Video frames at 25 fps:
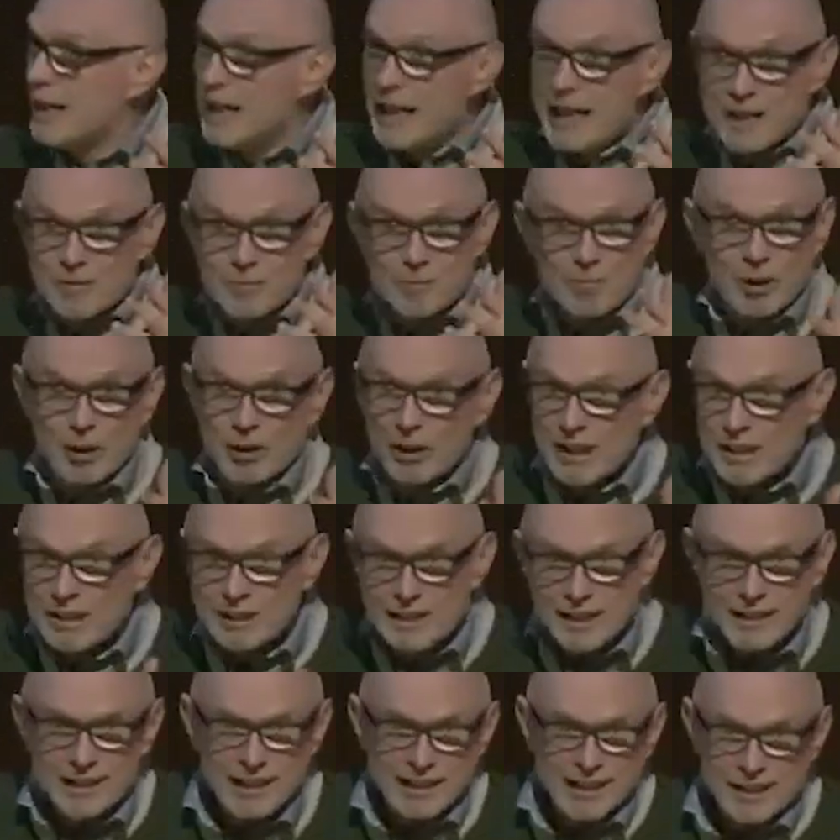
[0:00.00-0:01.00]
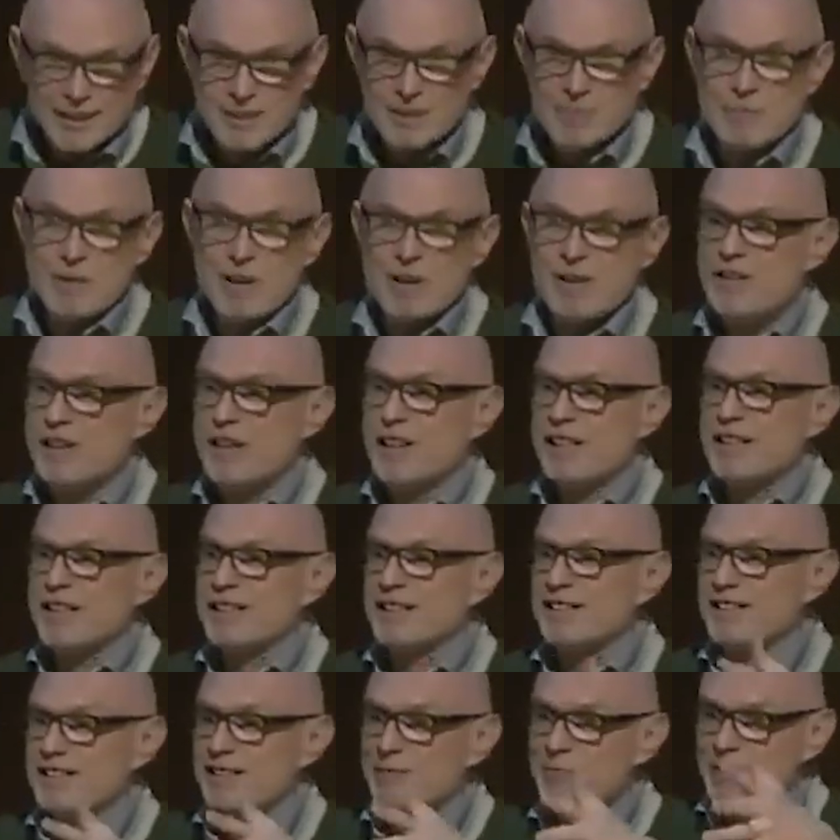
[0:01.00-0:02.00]
in political
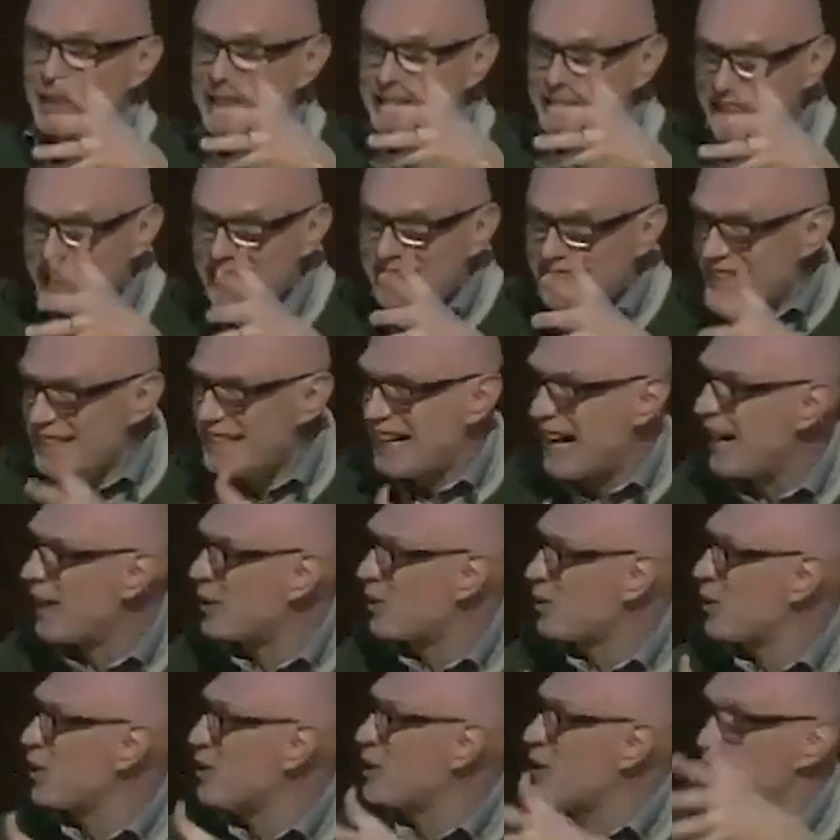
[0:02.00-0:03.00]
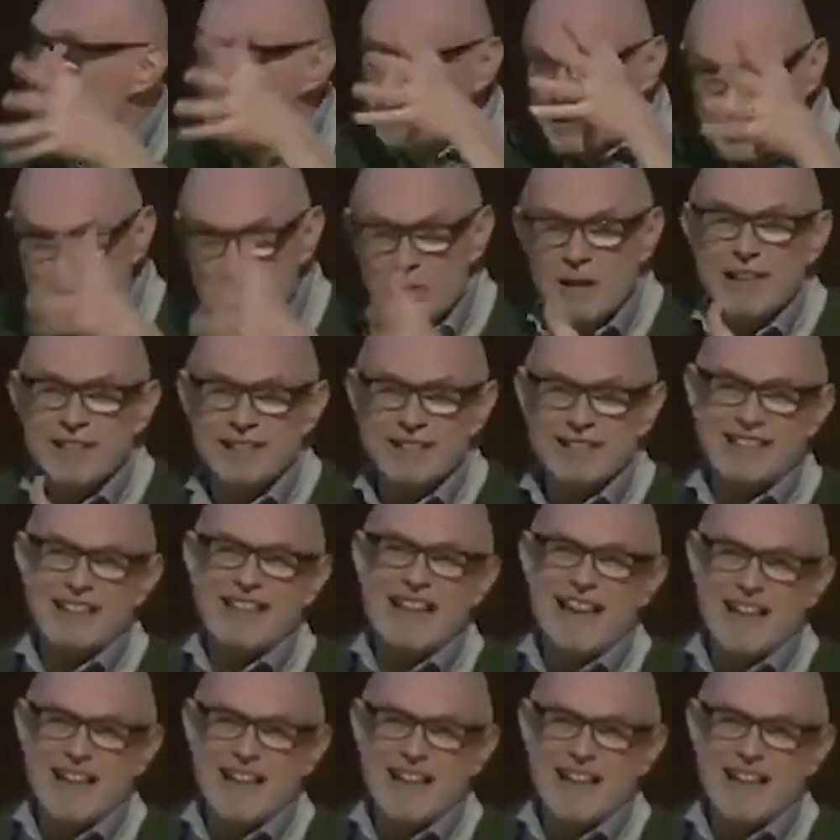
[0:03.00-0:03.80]
experience within nations, between the